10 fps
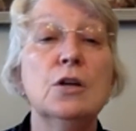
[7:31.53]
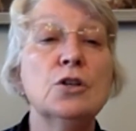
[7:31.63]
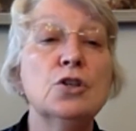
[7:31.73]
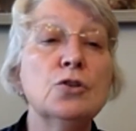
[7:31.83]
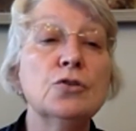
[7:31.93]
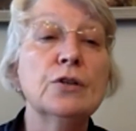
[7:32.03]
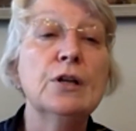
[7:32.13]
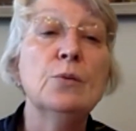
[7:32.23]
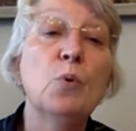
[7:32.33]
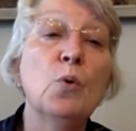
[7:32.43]
Children
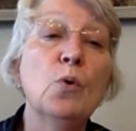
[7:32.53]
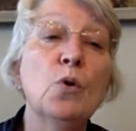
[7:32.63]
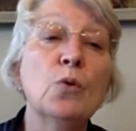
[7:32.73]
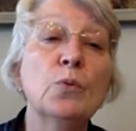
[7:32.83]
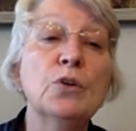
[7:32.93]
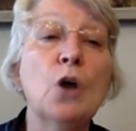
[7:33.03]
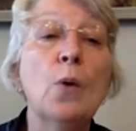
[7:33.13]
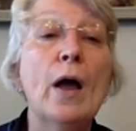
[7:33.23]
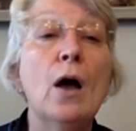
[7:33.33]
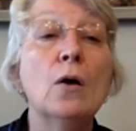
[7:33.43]
and poor would
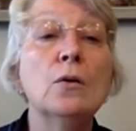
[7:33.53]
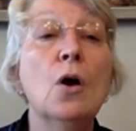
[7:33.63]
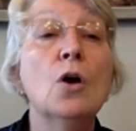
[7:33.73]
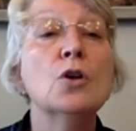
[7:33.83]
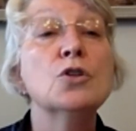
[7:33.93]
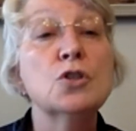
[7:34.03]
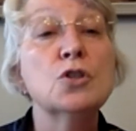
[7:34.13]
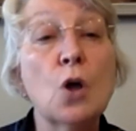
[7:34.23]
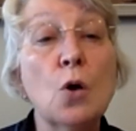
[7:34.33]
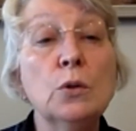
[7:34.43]
go out
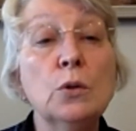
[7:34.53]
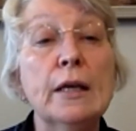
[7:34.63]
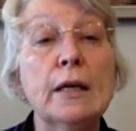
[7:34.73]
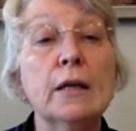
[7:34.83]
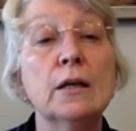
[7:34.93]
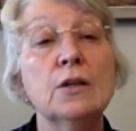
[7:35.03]
souling